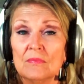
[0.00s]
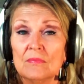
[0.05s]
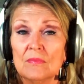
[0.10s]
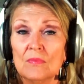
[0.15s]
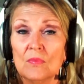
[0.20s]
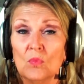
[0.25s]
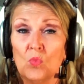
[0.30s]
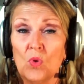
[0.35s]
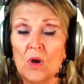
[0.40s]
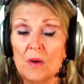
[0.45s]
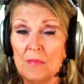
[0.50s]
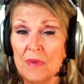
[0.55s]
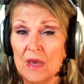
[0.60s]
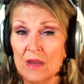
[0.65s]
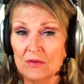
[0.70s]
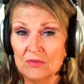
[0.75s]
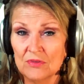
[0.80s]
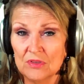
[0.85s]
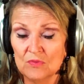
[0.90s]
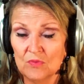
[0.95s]
What
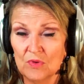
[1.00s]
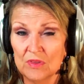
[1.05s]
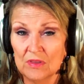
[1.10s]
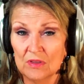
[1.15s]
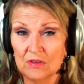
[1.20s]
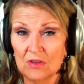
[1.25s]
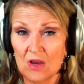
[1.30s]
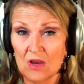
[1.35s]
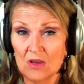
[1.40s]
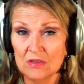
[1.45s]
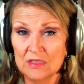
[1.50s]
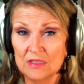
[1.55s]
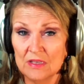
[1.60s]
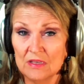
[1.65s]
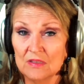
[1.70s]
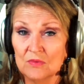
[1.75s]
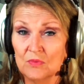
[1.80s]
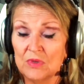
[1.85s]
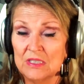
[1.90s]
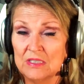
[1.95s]
matters is what the law
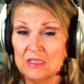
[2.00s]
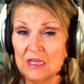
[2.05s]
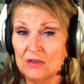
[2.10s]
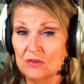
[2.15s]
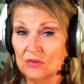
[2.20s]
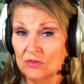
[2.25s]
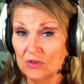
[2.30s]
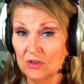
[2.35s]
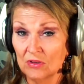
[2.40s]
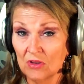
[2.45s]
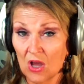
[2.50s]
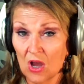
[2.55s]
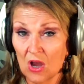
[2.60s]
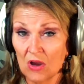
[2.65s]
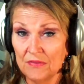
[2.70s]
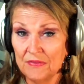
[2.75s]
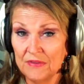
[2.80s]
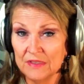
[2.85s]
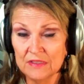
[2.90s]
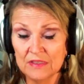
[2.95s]
says. We stand on the law
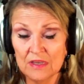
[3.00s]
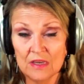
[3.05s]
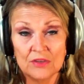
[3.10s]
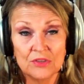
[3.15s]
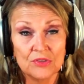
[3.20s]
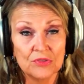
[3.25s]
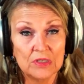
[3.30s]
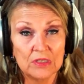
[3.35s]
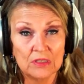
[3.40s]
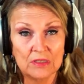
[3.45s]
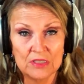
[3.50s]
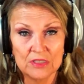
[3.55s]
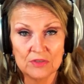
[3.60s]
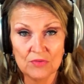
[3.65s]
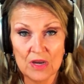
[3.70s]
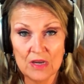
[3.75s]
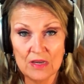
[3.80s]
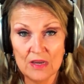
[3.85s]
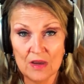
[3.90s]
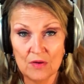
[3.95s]
in this country, at least
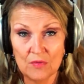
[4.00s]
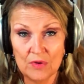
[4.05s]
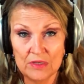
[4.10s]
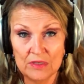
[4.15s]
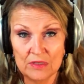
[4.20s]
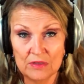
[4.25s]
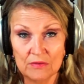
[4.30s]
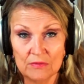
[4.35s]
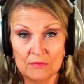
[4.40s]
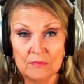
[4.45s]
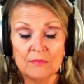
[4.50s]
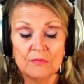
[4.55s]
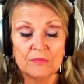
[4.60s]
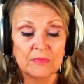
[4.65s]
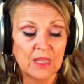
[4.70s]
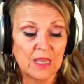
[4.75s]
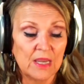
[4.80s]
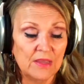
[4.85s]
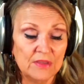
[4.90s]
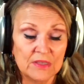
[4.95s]
right now we do.
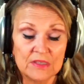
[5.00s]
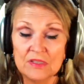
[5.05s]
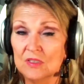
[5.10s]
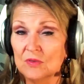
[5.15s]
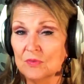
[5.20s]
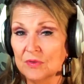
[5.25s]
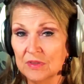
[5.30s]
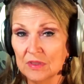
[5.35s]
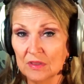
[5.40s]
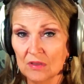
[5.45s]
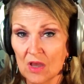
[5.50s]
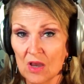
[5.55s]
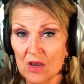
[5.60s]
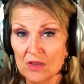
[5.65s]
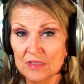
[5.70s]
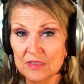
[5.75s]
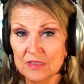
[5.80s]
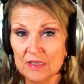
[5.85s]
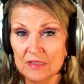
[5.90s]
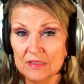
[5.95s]
And this is what the law
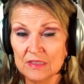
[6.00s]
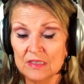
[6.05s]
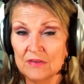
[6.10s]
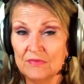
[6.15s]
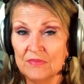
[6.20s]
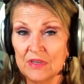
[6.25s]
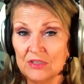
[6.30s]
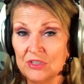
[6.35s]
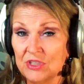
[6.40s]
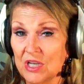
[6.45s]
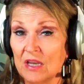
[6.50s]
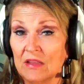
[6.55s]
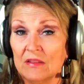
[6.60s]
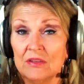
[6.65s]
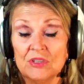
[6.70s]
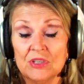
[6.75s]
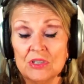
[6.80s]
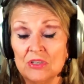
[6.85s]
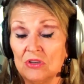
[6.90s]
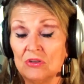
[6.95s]
says. And if they
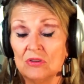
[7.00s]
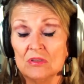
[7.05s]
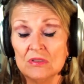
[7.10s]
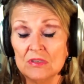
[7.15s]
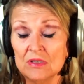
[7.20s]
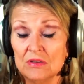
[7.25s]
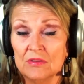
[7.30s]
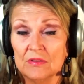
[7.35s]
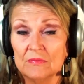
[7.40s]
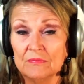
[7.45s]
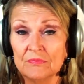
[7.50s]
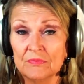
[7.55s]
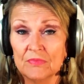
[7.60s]
challenge it, you can sue them.